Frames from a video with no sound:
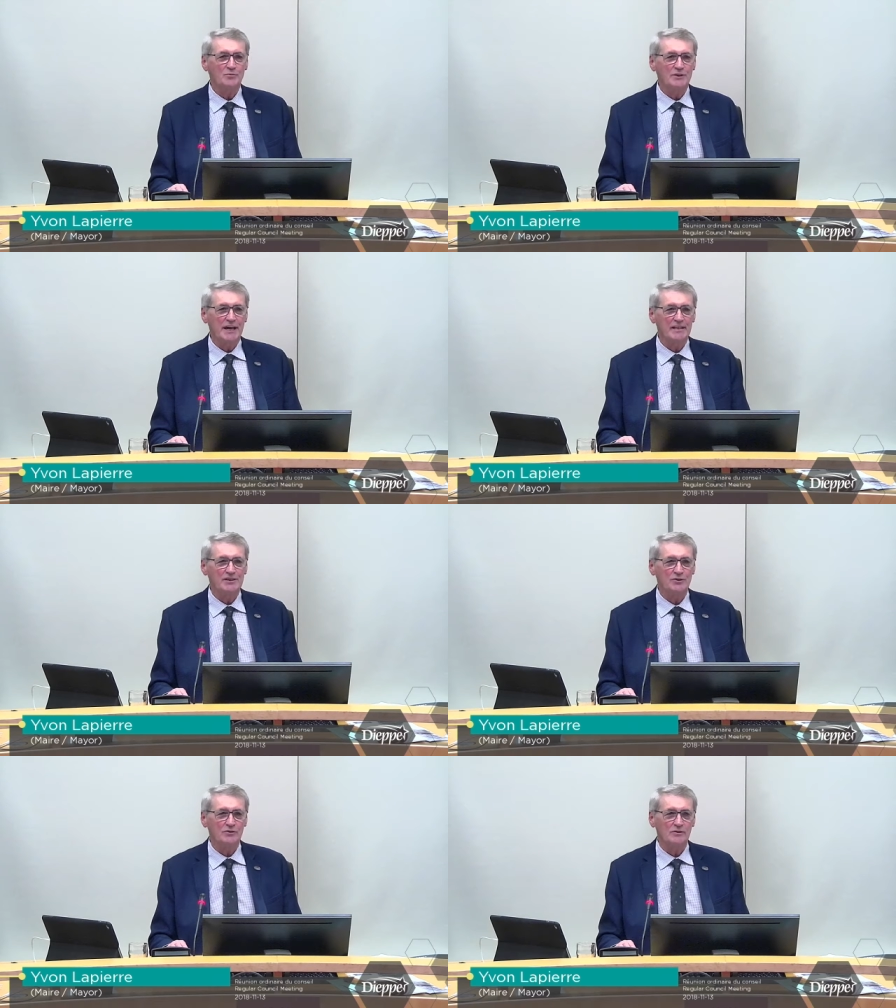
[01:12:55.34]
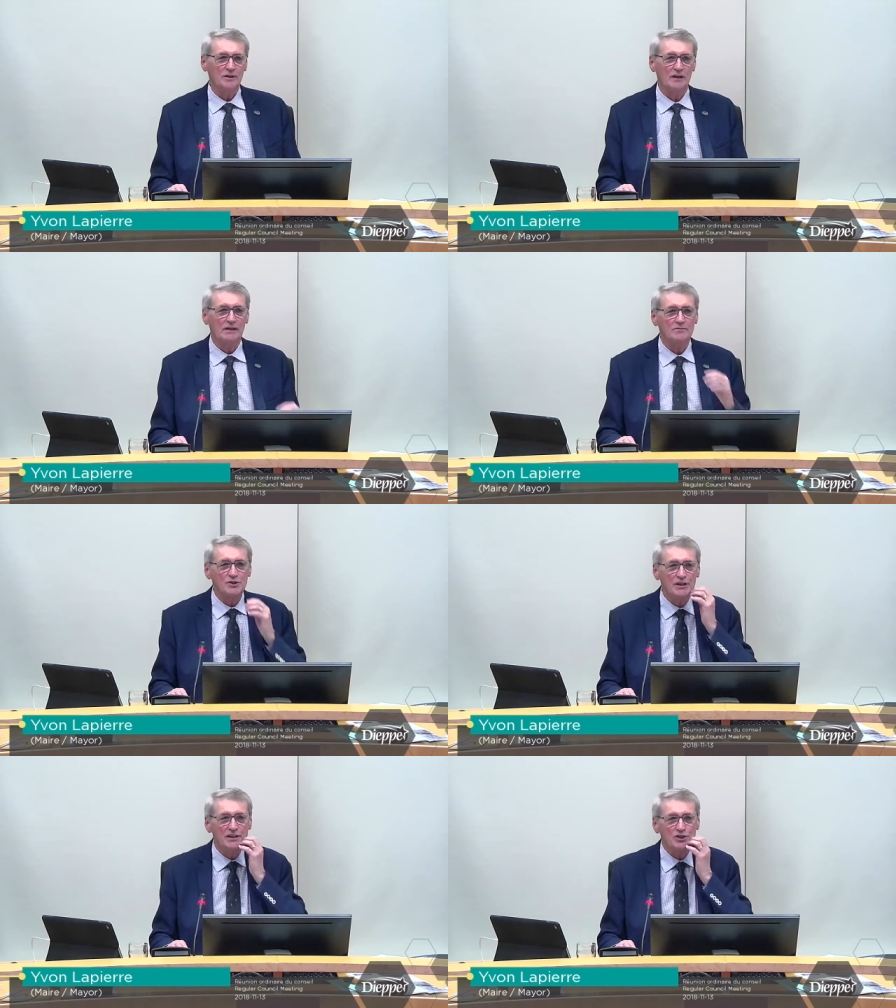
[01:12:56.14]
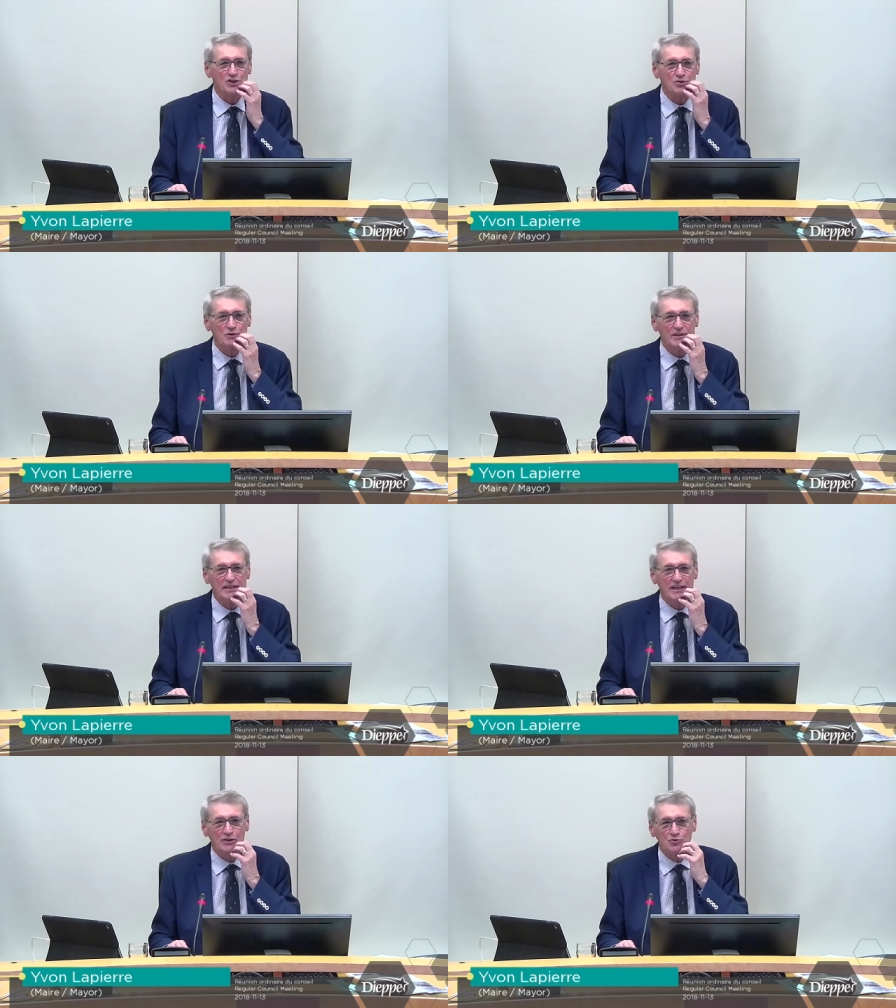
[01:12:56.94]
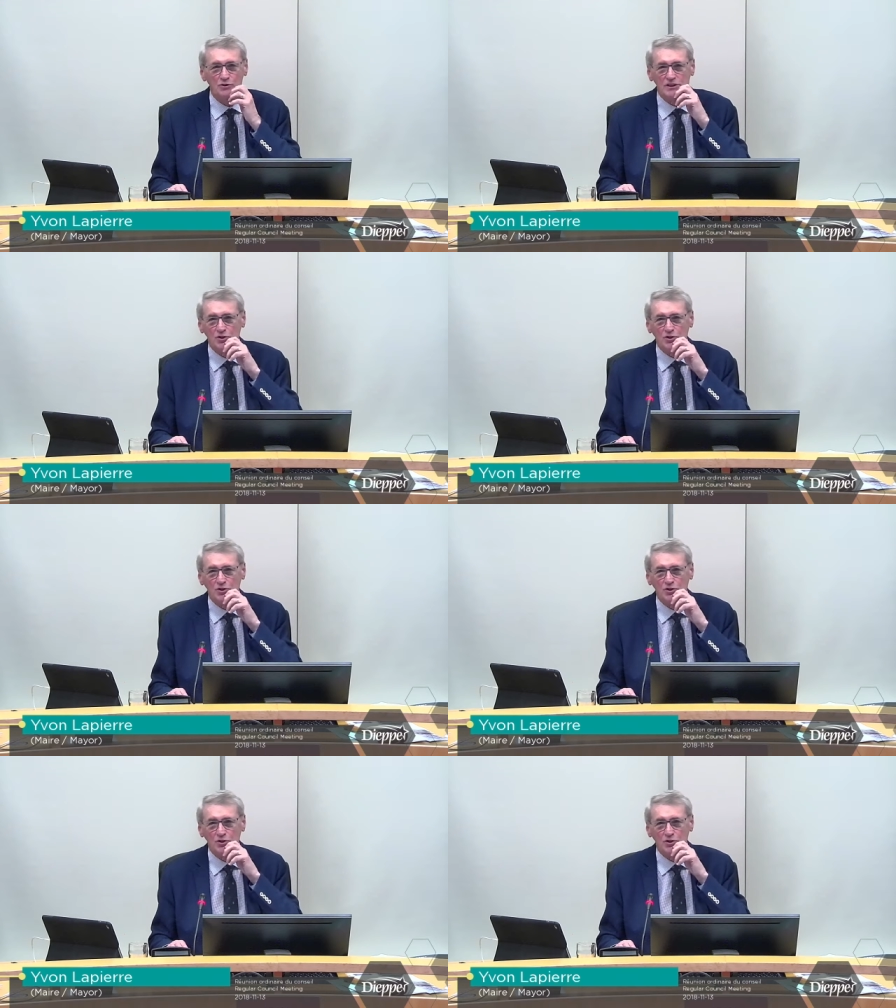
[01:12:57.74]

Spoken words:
we have communication students,